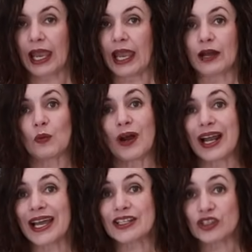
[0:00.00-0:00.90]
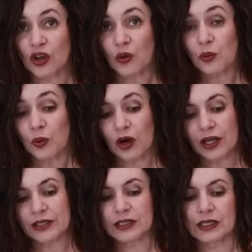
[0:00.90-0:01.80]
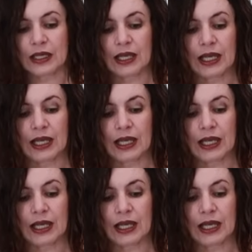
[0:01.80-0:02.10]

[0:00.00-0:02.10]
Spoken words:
and what I don't want